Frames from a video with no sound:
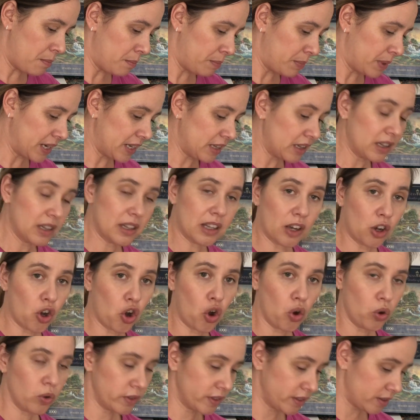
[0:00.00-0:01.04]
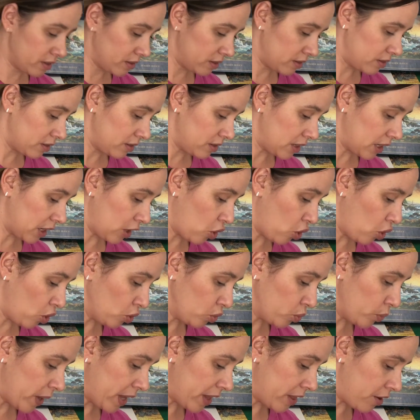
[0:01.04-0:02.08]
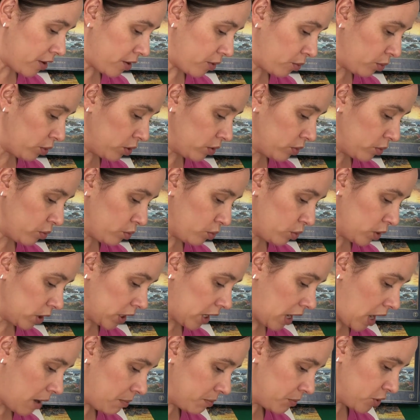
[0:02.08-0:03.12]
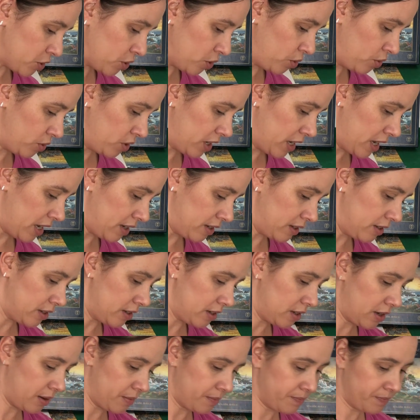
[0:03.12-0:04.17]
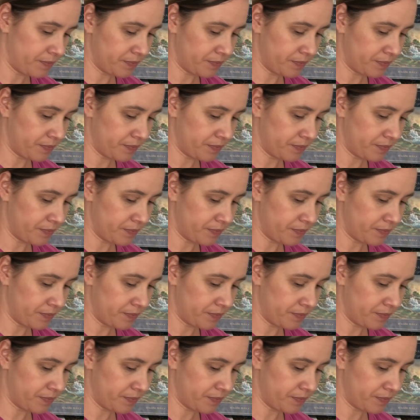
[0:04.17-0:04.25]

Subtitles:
But the cold weather will come soon, and